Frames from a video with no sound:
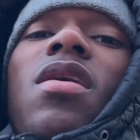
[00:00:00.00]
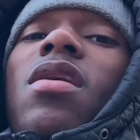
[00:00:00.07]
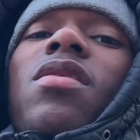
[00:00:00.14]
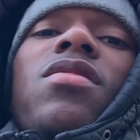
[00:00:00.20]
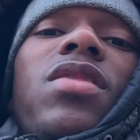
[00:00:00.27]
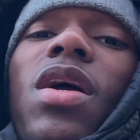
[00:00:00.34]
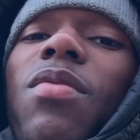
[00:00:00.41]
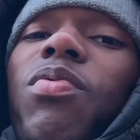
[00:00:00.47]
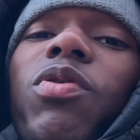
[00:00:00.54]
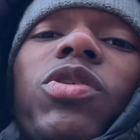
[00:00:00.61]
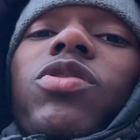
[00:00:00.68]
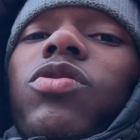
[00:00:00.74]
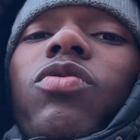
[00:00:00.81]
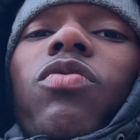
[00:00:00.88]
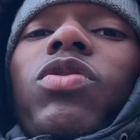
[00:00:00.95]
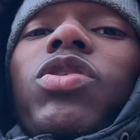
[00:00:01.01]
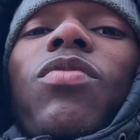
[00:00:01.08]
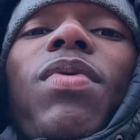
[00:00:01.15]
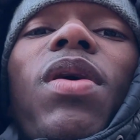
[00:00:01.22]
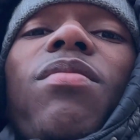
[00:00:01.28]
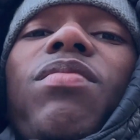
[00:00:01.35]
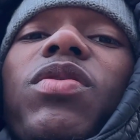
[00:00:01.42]
they ain't pushing you towards your
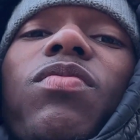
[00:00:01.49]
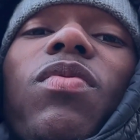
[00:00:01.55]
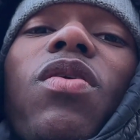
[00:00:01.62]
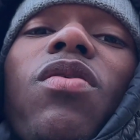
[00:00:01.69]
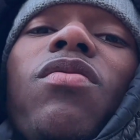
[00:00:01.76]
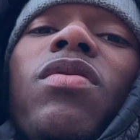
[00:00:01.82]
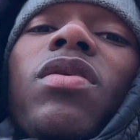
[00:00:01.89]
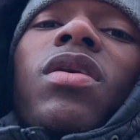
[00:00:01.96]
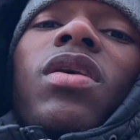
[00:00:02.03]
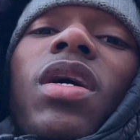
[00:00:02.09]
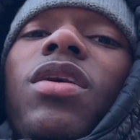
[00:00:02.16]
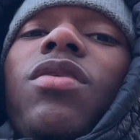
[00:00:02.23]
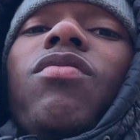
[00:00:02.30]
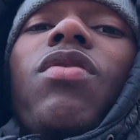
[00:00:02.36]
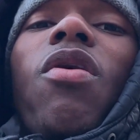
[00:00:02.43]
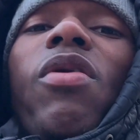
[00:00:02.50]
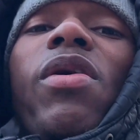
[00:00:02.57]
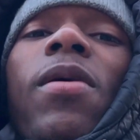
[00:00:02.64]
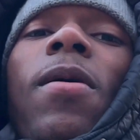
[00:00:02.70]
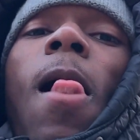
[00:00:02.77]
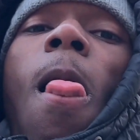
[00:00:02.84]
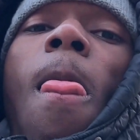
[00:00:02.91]
purpose, bro, and you know it.
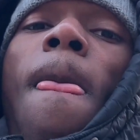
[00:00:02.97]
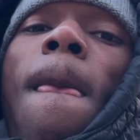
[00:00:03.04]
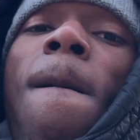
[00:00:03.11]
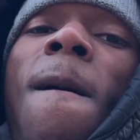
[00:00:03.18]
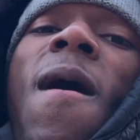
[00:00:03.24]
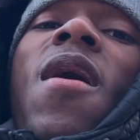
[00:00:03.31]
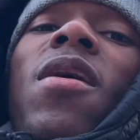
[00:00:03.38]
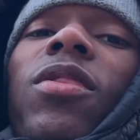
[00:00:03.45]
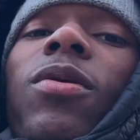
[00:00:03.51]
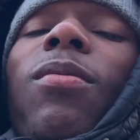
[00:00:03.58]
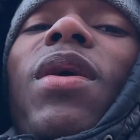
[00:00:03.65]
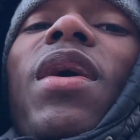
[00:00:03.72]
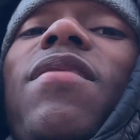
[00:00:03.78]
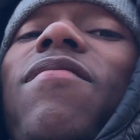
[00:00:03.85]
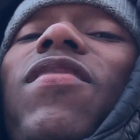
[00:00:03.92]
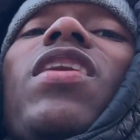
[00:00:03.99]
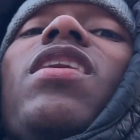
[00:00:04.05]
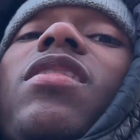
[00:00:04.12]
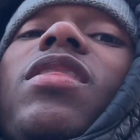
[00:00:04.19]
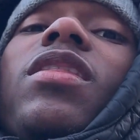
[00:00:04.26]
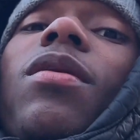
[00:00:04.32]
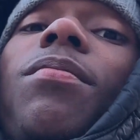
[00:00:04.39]
They're, if
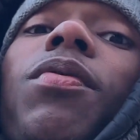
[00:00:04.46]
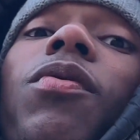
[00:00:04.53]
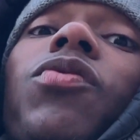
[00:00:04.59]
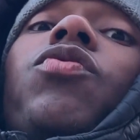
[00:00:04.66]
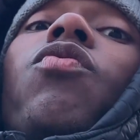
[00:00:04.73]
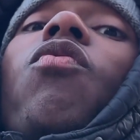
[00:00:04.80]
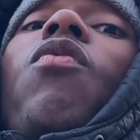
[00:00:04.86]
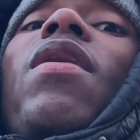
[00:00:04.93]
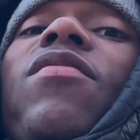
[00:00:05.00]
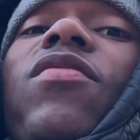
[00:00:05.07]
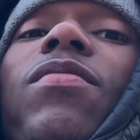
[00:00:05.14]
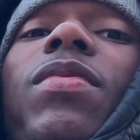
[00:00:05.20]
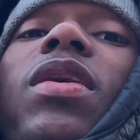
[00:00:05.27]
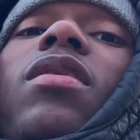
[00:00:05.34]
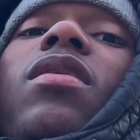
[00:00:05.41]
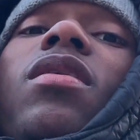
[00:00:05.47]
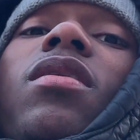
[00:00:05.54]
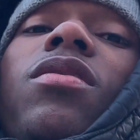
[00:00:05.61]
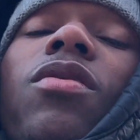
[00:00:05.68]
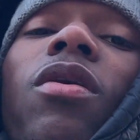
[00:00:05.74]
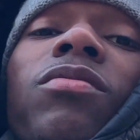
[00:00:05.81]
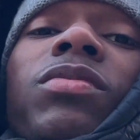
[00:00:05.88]
anything, they're pulling you away from it.
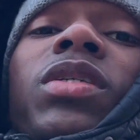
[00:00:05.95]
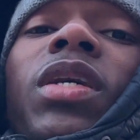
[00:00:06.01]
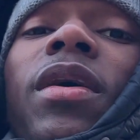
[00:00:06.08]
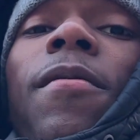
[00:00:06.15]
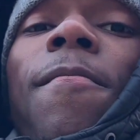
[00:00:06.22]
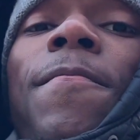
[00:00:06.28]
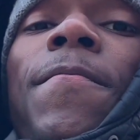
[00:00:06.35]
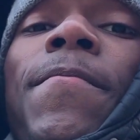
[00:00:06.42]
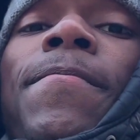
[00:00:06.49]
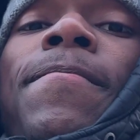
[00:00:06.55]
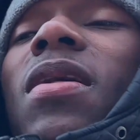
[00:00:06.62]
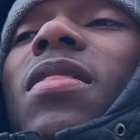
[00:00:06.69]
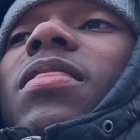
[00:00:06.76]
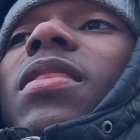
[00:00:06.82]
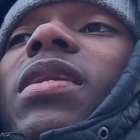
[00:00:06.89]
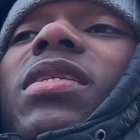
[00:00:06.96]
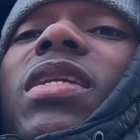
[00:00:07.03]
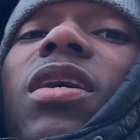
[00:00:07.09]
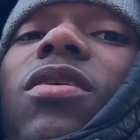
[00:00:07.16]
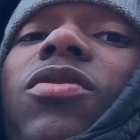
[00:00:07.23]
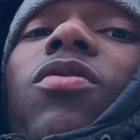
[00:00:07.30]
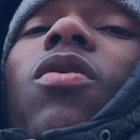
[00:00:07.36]
You know what I'm saying? They
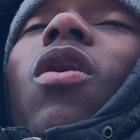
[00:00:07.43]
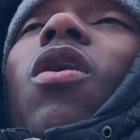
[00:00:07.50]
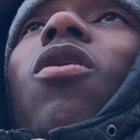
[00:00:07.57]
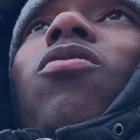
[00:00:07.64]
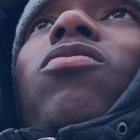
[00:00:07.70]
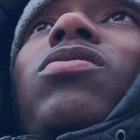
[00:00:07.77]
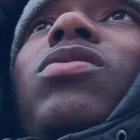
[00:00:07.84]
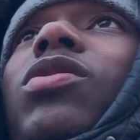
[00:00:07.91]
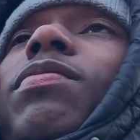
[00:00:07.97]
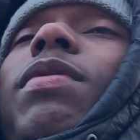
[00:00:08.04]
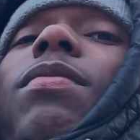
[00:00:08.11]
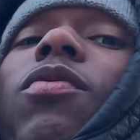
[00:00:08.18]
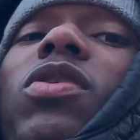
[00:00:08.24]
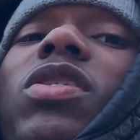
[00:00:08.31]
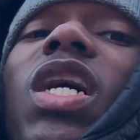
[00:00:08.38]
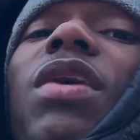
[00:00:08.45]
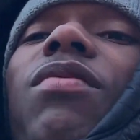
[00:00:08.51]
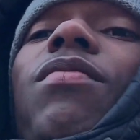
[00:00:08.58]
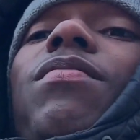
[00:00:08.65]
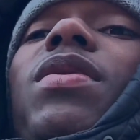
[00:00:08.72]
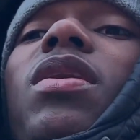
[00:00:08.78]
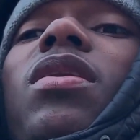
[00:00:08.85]
telling you, oh, spend more time
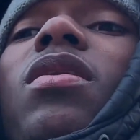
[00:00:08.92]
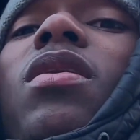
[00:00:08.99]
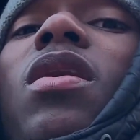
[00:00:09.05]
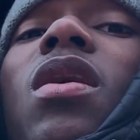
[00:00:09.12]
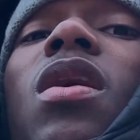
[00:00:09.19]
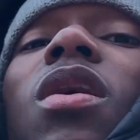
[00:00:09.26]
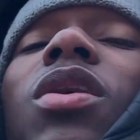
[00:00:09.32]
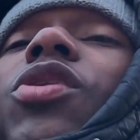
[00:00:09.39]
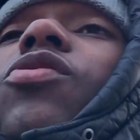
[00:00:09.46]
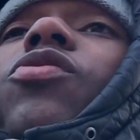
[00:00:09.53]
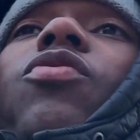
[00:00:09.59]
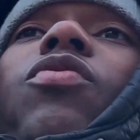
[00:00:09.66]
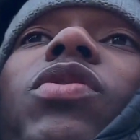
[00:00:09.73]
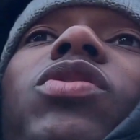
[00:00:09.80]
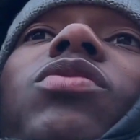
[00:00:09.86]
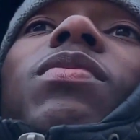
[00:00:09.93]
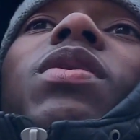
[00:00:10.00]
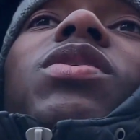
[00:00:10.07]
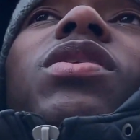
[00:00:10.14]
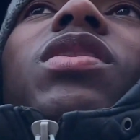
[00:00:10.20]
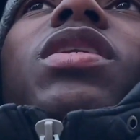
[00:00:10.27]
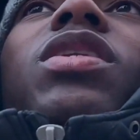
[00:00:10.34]
with me. You're doing too
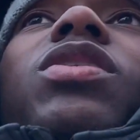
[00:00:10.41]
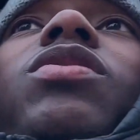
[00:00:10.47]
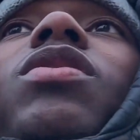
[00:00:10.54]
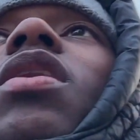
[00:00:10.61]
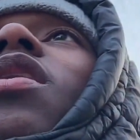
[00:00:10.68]
much of this,